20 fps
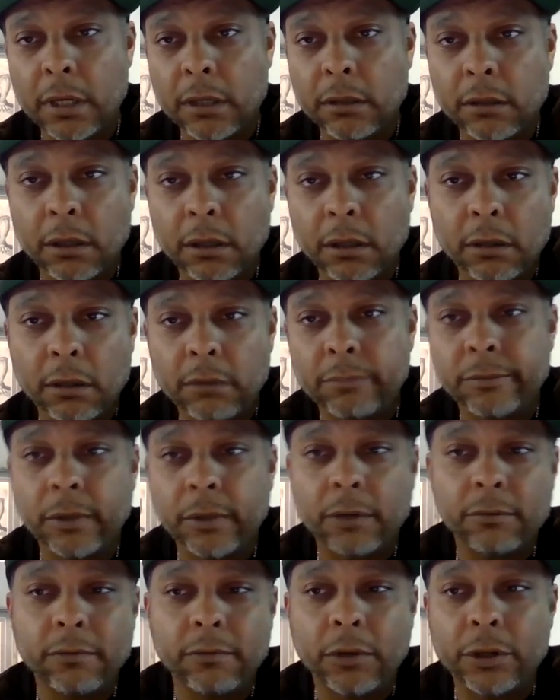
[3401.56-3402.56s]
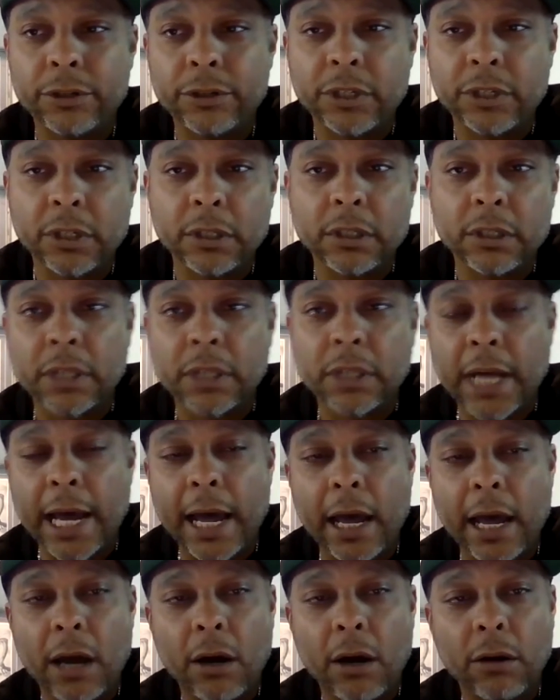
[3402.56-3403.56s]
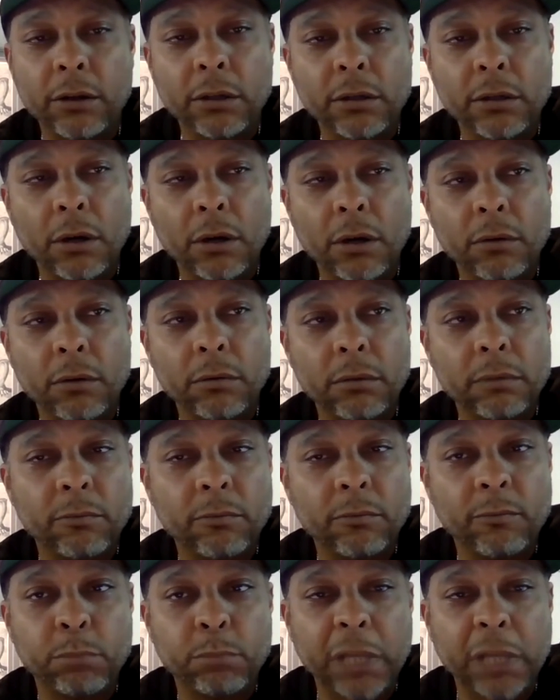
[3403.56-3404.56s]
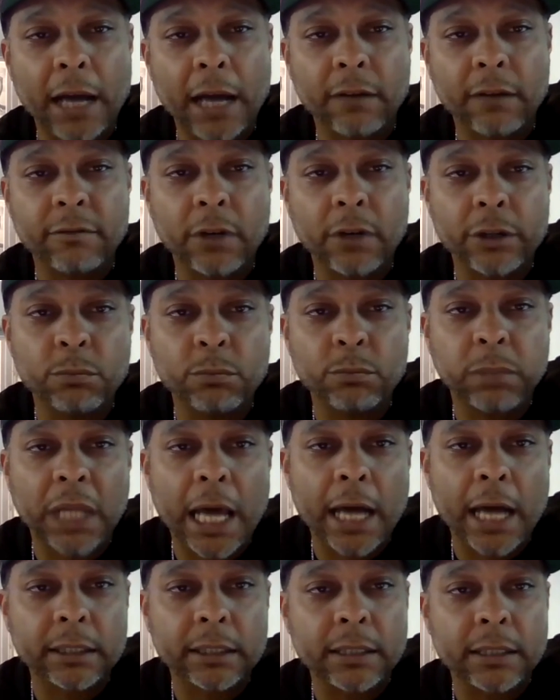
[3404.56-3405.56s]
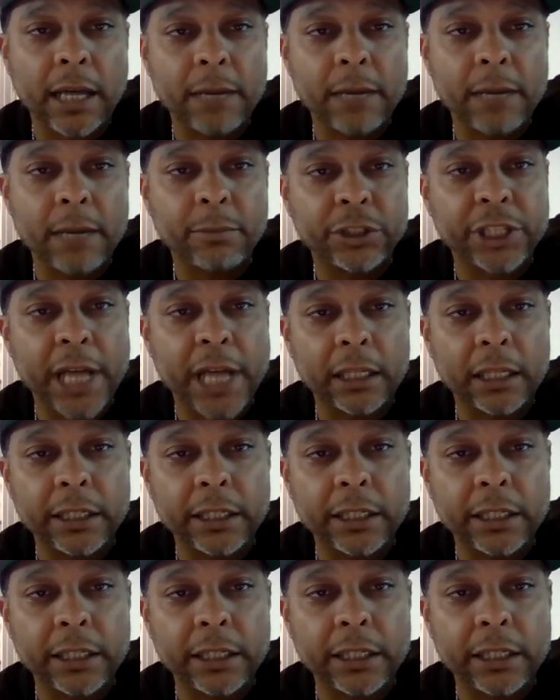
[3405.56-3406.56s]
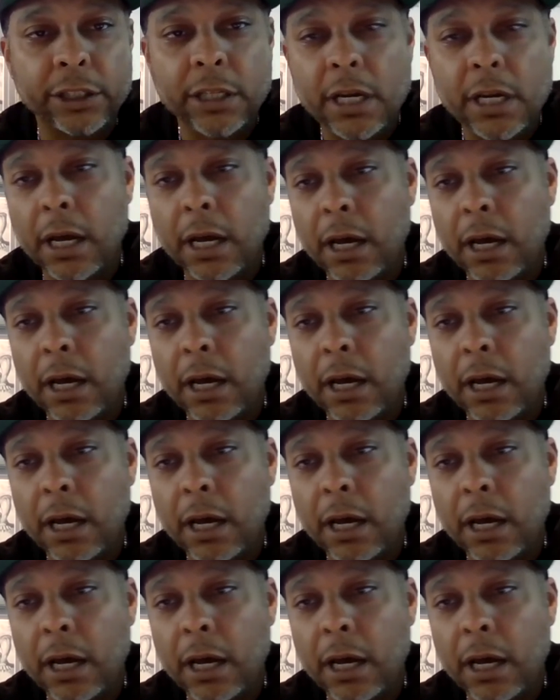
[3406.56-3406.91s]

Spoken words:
a versus style, block versus block type of challenge,